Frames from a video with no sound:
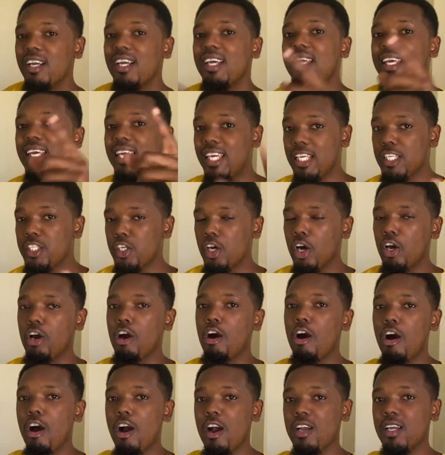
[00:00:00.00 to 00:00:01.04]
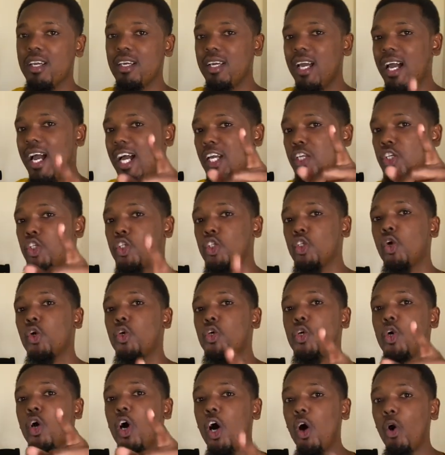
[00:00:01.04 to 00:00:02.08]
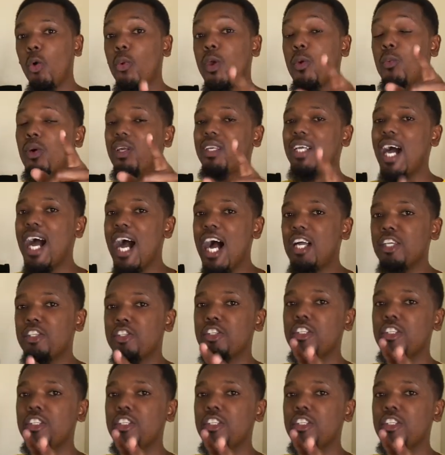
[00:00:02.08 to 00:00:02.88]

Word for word: into a car and show you how it would actually